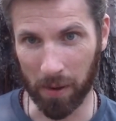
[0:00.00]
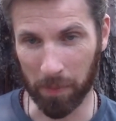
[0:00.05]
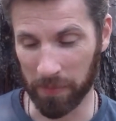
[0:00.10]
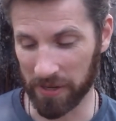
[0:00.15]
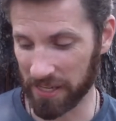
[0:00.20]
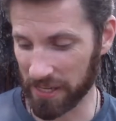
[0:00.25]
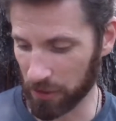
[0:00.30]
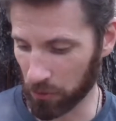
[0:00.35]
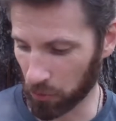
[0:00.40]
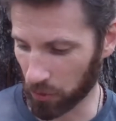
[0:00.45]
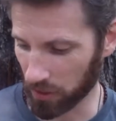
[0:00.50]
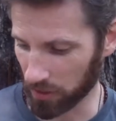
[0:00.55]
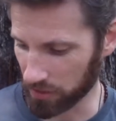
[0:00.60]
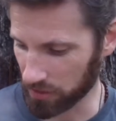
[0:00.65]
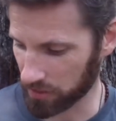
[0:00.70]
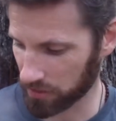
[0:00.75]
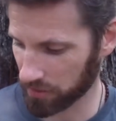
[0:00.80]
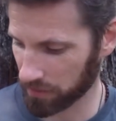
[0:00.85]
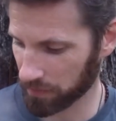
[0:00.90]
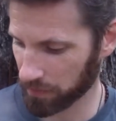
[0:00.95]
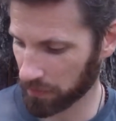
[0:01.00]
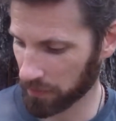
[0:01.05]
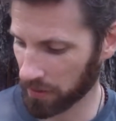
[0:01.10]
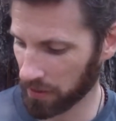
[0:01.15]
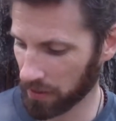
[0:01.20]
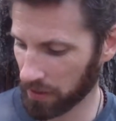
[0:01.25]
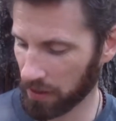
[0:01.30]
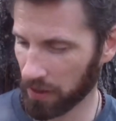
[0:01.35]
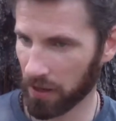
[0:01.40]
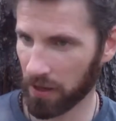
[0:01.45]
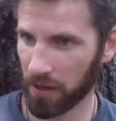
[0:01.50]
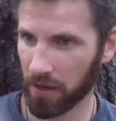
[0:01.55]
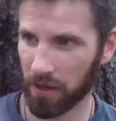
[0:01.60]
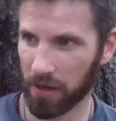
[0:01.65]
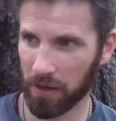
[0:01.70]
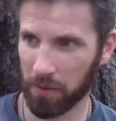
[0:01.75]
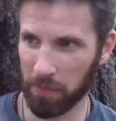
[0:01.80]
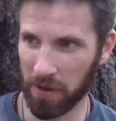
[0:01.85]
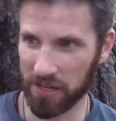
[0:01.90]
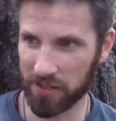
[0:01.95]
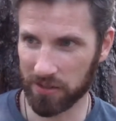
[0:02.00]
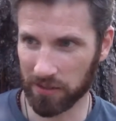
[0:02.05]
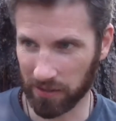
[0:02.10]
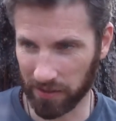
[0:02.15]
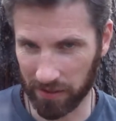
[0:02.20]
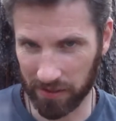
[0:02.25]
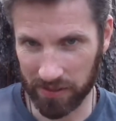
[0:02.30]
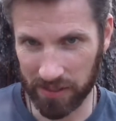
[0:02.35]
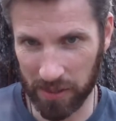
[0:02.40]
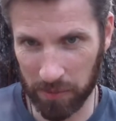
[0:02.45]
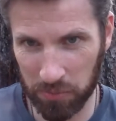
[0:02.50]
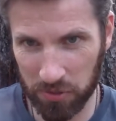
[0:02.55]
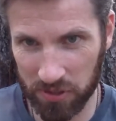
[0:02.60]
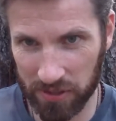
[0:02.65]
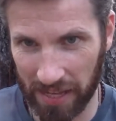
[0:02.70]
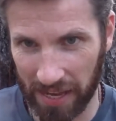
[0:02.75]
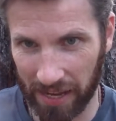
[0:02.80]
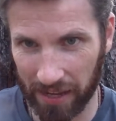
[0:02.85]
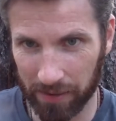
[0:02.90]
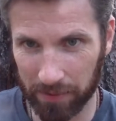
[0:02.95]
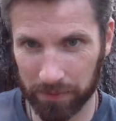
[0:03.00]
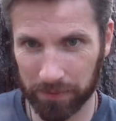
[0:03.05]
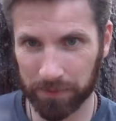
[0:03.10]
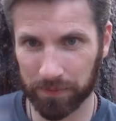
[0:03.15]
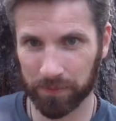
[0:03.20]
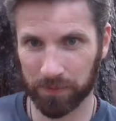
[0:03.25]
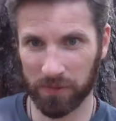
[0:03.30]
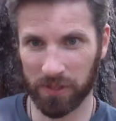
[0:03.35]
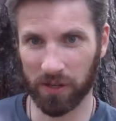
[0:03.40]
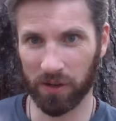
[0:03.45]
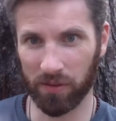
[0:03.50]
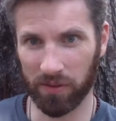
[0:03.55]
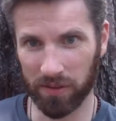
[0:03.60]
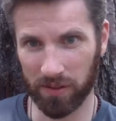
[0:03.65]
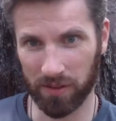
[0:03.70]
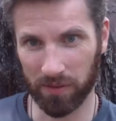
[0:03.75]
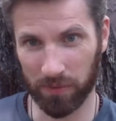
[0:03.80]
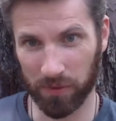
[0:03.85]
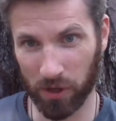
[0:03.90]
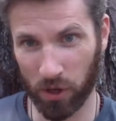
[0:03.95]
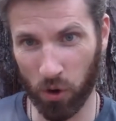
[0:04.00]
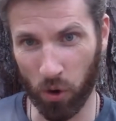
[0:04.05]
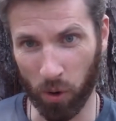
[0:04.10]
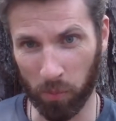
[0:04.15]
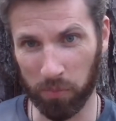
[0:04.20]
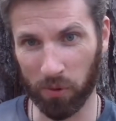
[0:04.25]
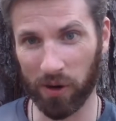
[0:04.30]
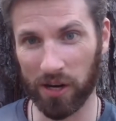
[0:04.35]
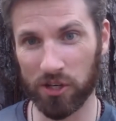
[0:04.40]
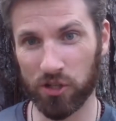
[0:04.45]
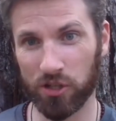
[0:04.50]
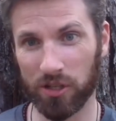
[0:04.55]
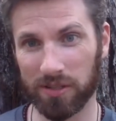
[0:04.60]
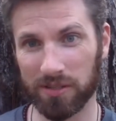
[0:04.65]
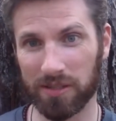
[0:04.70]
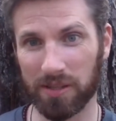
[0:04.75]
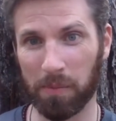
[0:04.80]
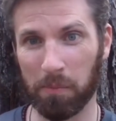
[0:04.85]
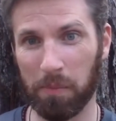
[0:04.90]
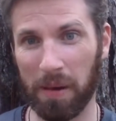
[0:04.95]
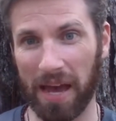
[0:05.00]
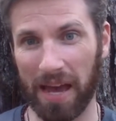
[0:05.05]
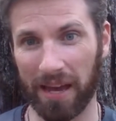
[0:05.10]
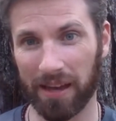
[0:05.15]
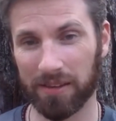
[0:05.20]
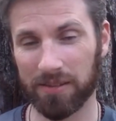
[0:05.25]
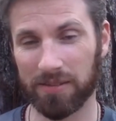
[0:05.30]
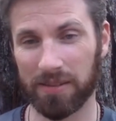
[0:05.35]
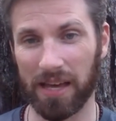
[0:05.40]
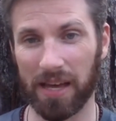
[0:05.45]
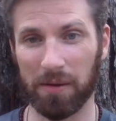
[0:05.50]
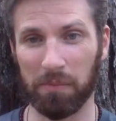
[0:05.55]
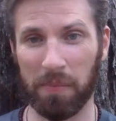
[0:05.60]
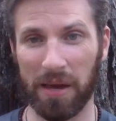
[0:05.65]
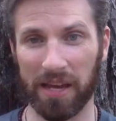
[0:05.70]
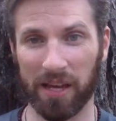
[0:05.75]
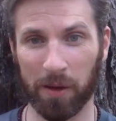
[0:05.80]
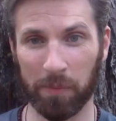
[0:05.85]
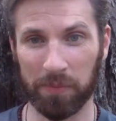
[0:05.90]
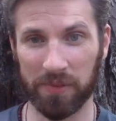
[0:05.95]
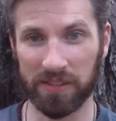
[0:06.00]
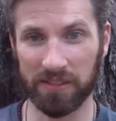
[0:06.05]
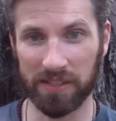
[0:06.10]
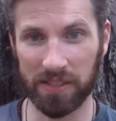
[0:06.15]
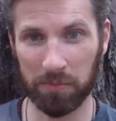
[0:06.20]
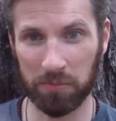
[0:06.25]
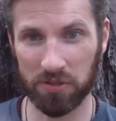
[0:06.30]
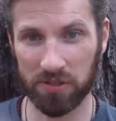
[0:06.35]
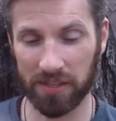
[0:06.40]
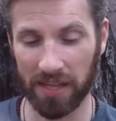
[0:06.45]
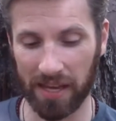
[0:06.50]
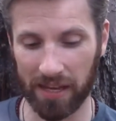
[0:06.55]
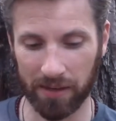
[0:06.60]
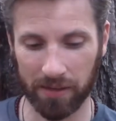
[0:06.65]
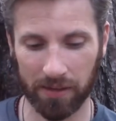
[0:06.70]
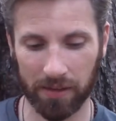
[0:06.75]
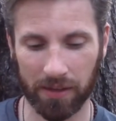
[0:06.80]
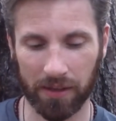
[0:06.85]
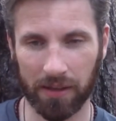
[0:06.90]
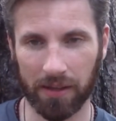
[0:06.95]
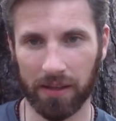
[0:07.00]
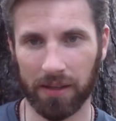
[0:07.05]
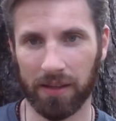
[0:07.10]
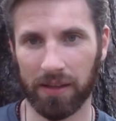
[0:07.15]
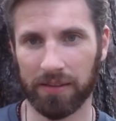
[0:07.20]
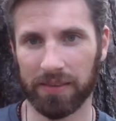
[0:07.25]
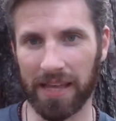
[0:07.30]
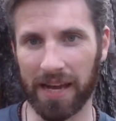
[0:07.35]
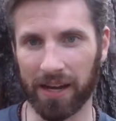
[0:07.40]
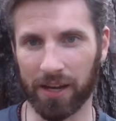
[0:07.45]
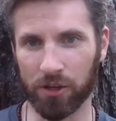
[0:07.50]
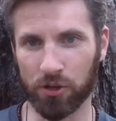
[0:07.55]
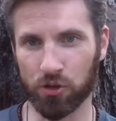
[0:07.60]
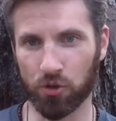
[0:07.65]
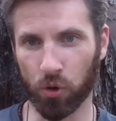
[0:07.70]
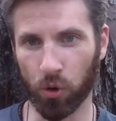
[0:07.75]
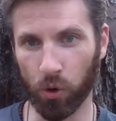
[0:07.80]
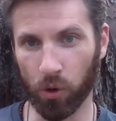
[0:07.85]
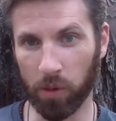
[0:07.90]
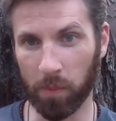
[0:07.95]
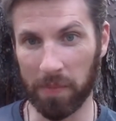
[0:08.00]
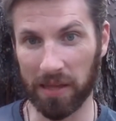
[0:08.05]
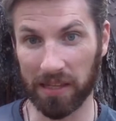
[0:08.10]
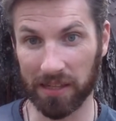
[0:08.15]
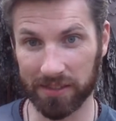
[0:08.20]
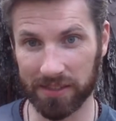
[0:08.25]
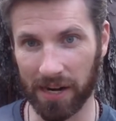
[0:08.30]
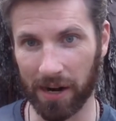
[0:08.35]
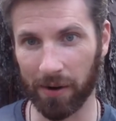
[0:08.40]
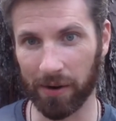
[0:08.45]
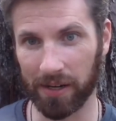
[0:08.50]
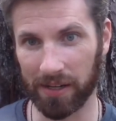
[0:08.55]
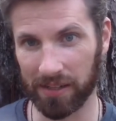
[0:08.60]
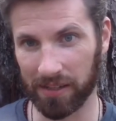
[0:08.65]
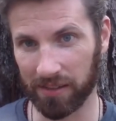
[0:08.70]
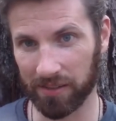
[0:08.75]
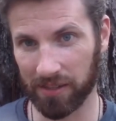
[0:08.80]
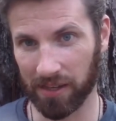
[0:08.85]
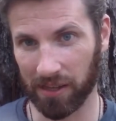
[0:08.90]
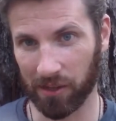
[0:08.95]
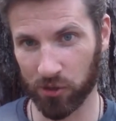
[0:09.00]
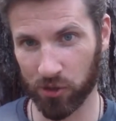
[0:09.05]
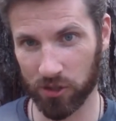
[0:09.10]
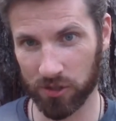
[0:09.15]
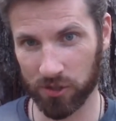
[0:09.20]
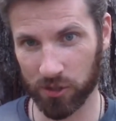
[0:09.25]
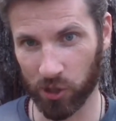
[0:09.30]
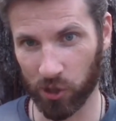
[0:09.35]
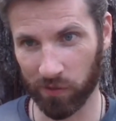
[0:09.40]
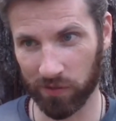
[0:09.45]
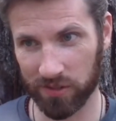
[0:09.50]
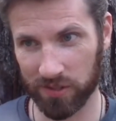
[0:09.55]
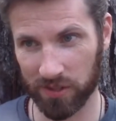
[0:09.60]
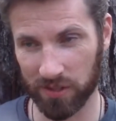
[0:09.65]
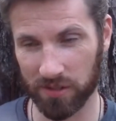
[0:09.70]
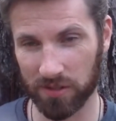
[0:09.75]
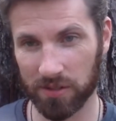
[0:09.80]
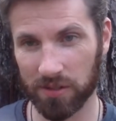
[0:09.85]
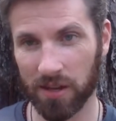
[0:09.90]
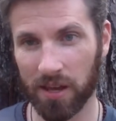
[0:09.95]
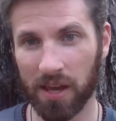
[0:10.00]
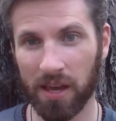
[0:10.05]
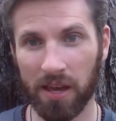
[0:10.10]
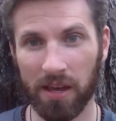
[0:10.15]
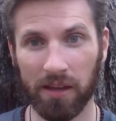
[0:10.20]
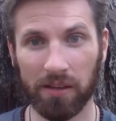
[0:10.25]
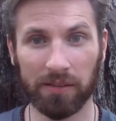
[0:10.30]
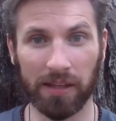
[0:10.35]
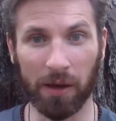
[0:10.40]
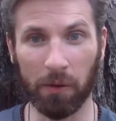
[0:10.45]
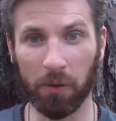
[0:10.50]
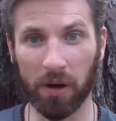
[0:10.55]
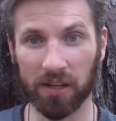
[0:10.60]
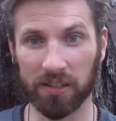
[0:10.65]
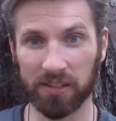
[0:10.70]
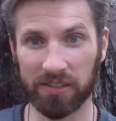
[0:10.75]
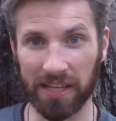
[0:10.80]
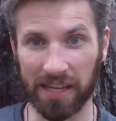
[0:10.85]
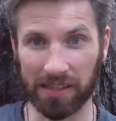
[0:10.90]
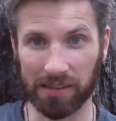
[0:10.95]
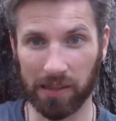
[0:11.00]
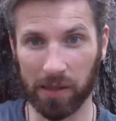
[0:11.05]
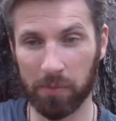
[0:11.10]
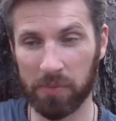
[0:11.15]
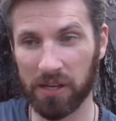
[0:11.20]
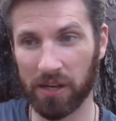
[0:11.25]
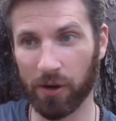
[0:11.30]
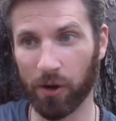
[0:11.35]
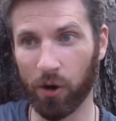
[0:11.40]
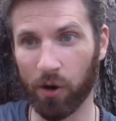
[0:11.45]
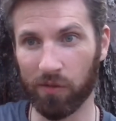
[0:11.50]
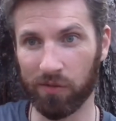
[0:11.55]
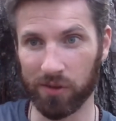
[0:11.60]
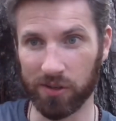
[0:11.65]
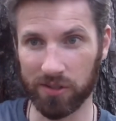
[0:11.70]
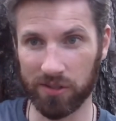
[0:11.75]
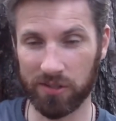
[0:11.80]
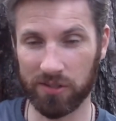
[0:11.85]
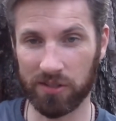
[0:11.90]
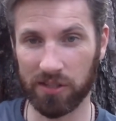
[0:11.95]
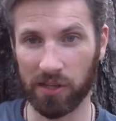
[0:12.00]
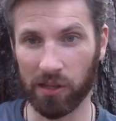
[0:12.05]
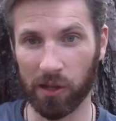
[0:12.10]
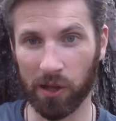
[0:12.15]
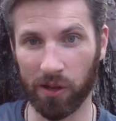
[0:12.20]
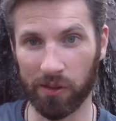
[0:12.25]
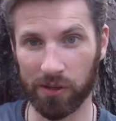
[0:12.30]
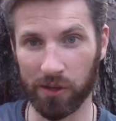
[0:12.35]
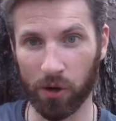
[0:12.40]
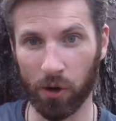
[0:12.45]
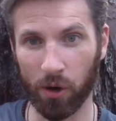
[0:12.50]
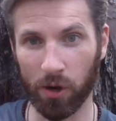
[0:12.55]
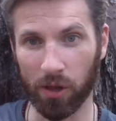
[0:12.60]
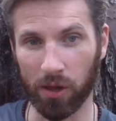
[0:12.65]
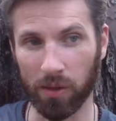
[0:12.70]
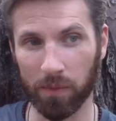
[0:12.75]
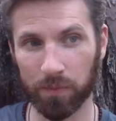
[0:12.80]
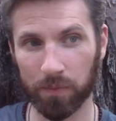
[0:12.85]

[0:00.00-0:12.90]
He was basically the deep state, the corporations and the banks that make up the deep state that control the military and the intelligence services. They wanted to take Libya over and steal all the oil.